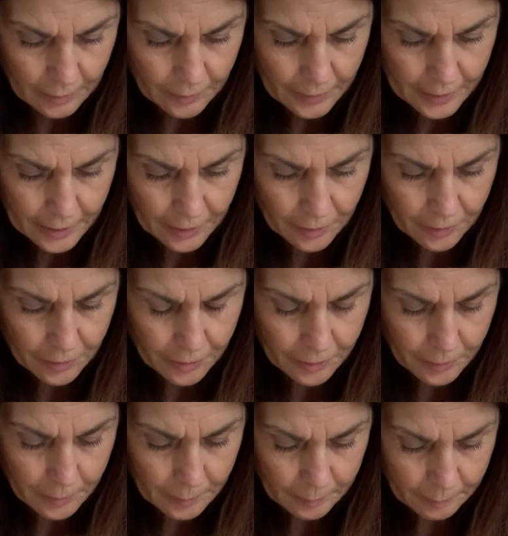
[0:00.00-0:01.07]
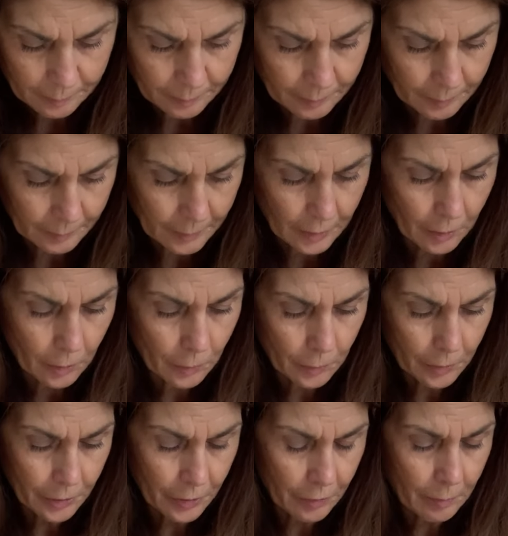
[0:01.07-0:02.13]
thread it through the
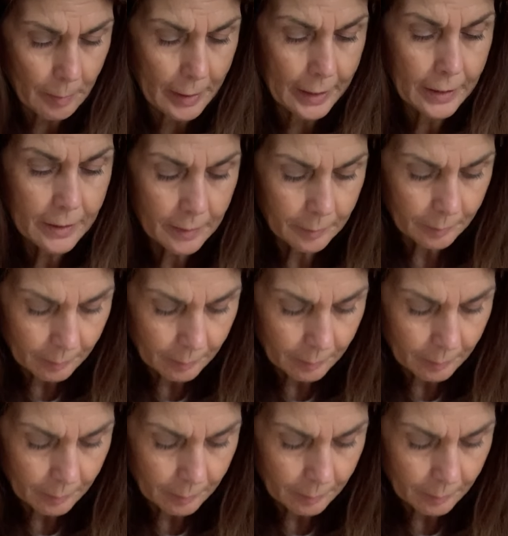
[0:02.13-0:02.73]
hole that you've made,